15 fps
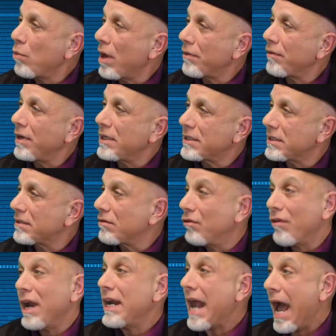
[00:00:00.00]
whether it's
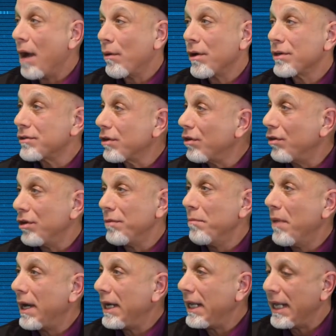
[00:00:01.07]
great hours or good
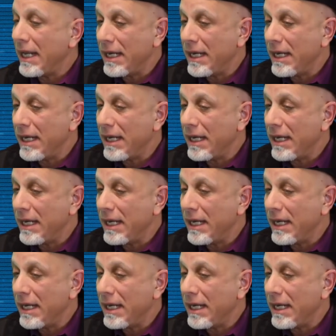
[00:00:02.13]
money,